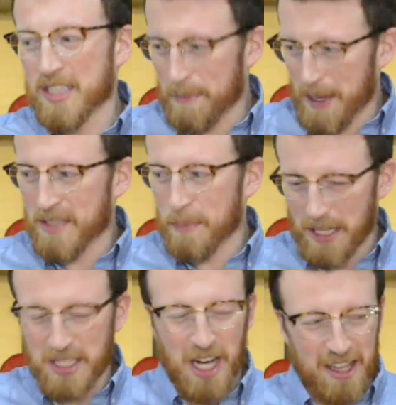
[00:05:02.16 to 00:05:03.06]
a big
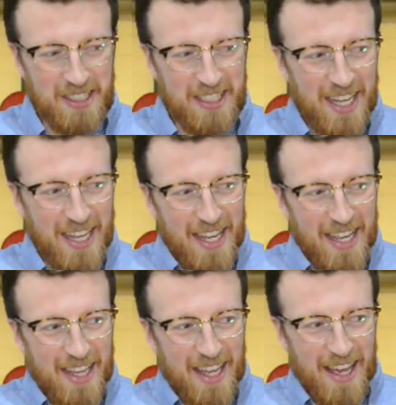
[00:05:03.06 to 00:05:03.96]
challenge,
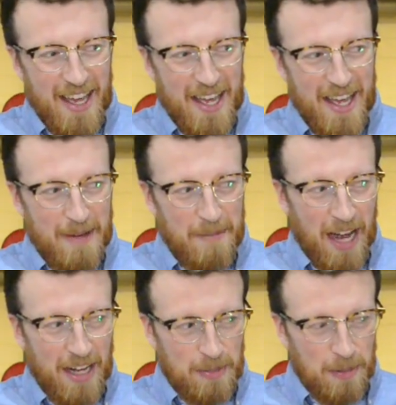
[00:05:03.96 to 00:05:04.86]

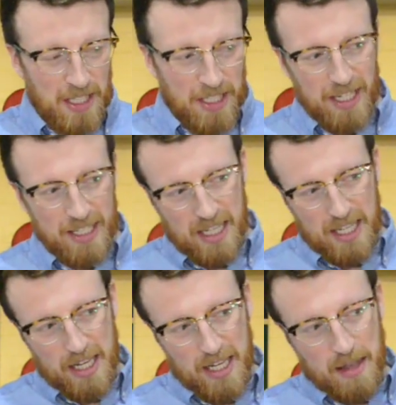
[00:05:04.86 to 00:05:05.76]
and especially as
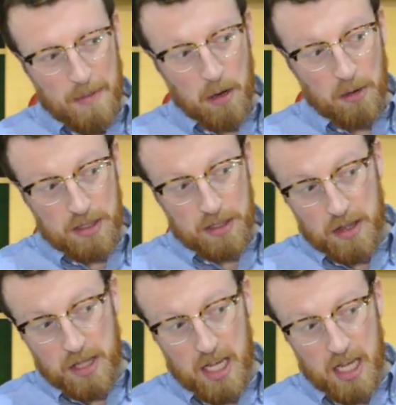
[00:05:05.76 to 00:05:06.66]
the motors
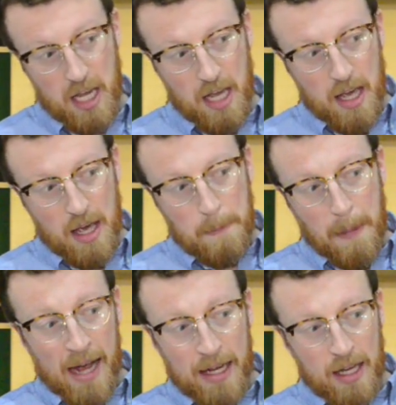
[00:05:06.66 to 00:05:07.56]
on the
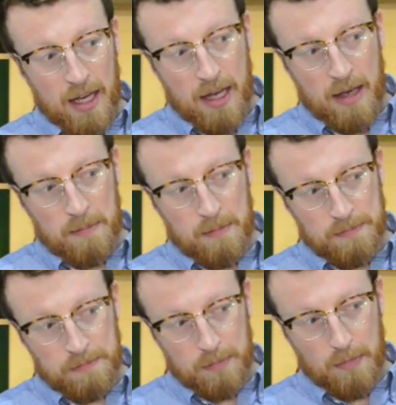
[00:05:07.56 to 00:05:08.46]
back
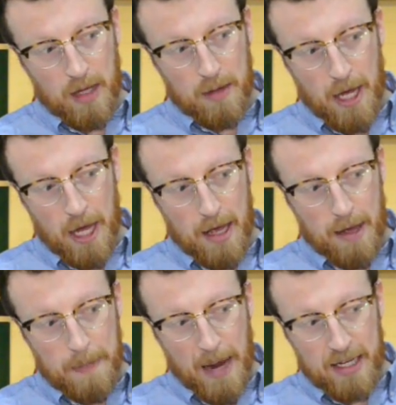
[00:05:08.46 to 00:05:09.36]

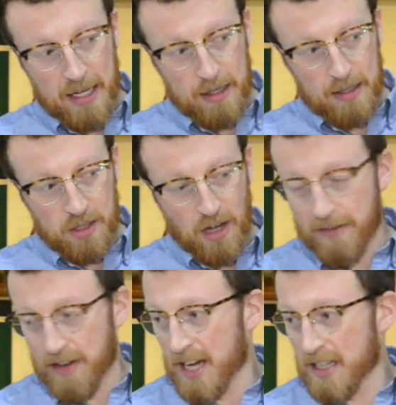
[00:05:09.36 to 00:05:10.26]
back
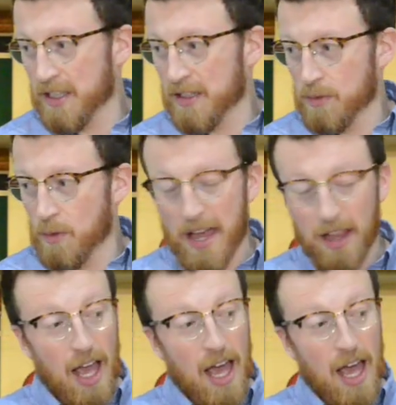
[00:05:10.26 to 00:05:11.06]
driving axle as well.